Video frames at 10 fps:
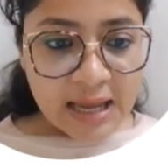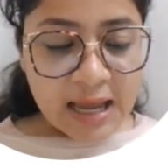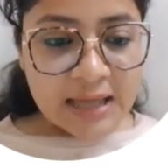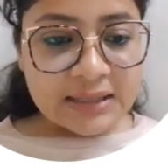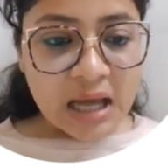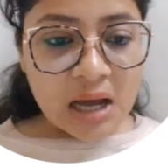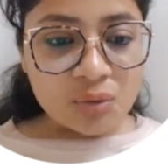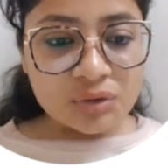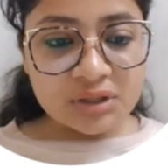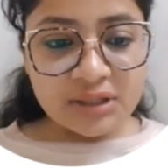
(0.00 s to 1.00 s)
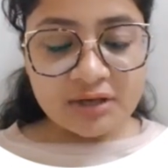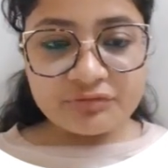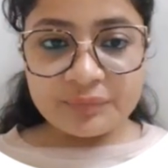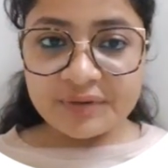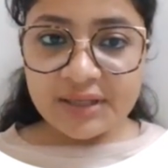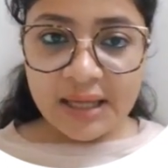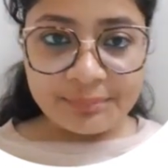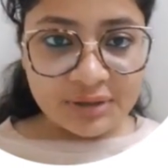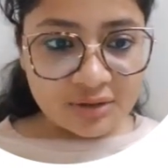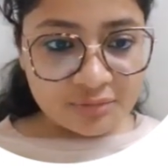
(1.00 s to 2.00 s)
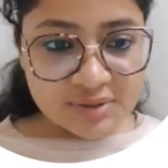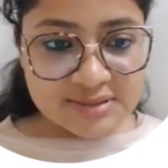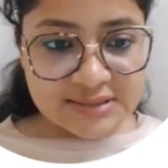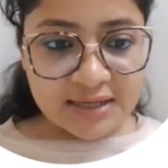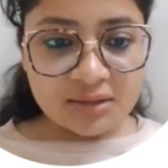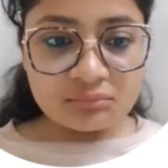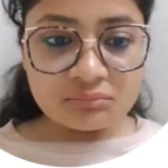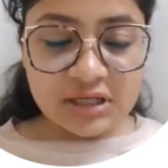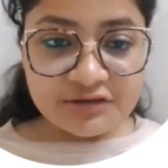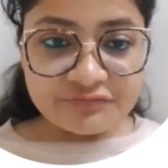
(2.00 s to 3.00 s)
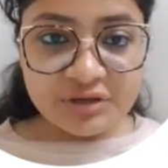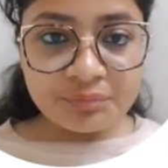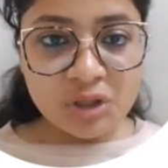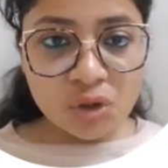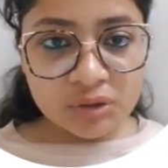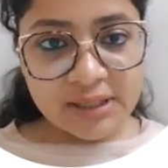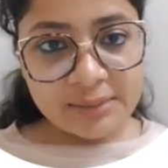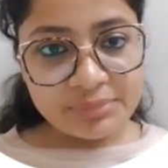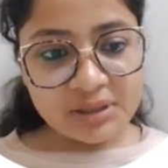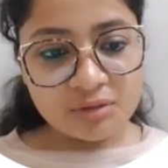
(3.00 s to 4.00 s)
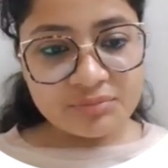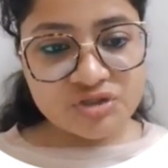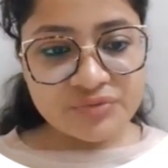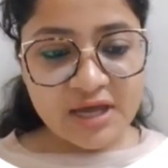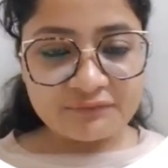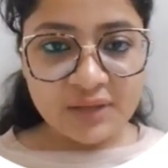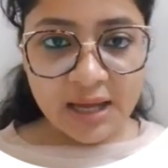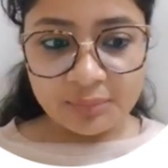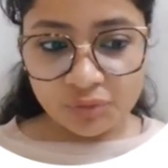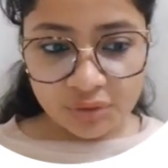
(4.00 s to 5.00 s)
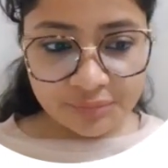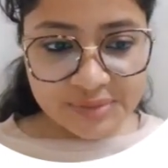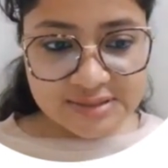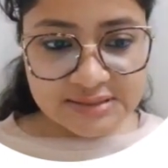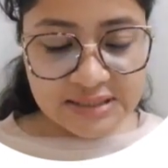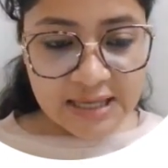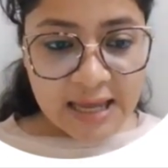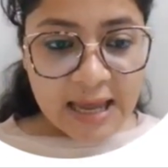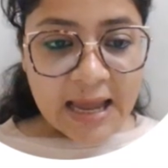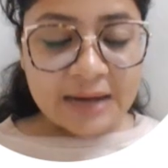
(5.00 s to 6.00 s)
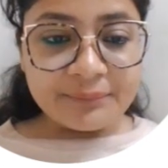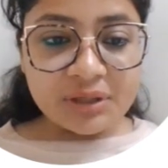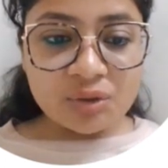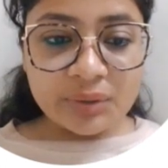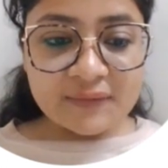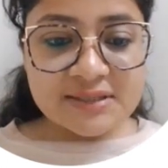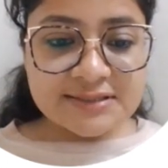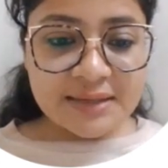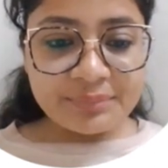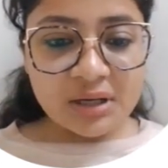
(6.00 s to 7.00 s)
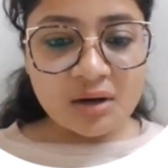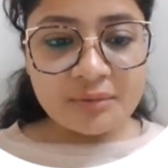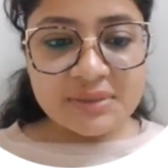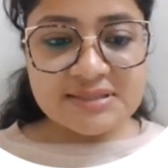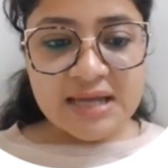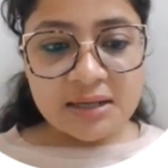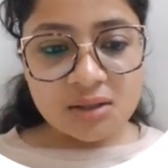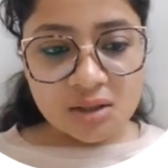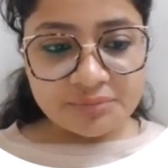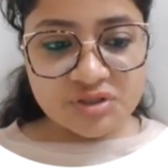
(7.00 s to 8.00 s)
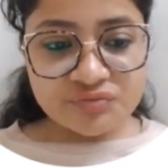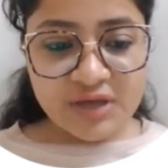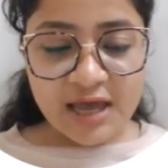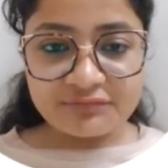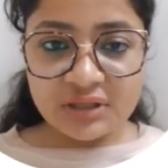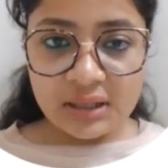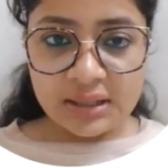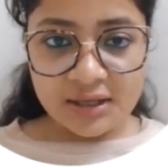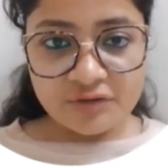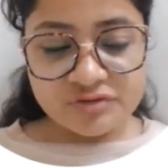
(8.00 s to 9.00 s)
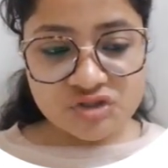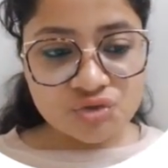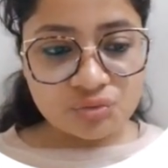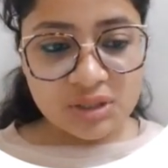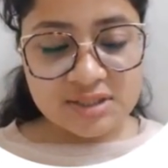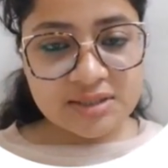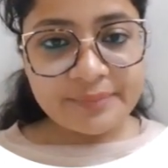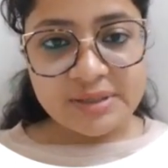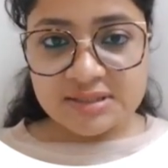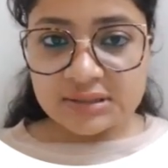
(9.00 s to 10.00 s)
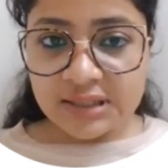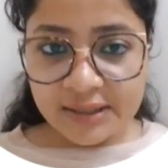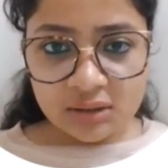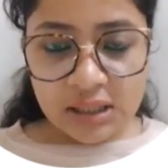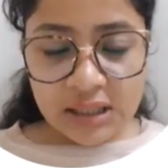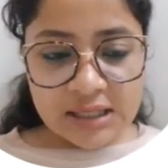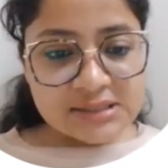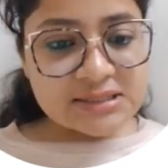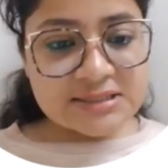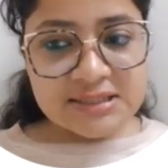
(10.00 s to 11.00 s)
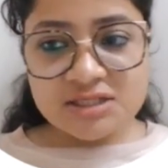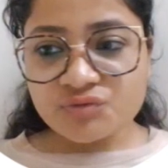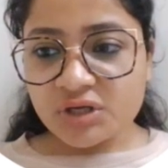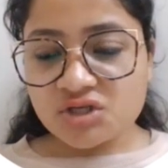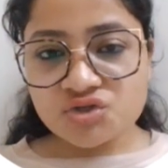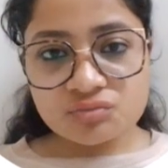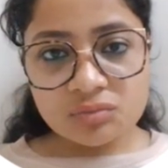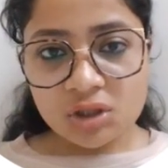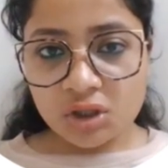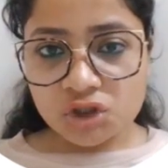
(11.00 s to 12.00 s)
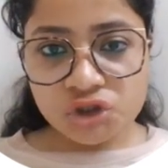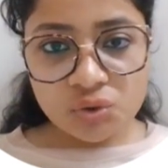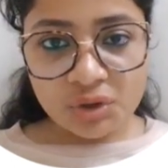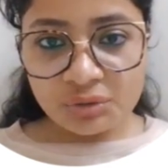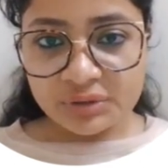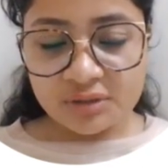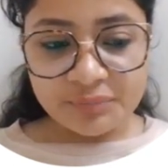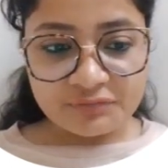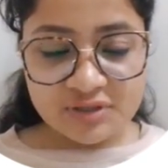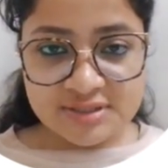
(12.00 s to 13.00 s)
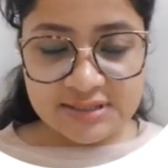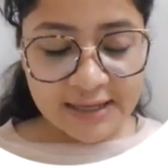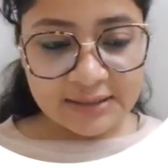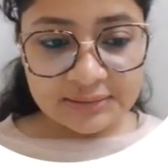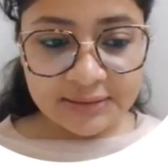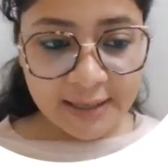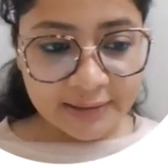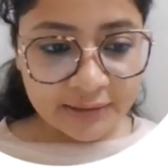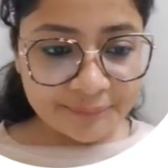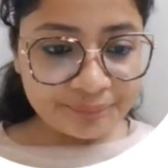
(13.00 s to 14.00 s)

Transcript: and the outer layer will be the epidermis, and even below the epidermis we have the hypodermis, and between this epidermis and dermis we have the layer which is known as the basal layer, just as what I showed you in the previous slide in the diagram.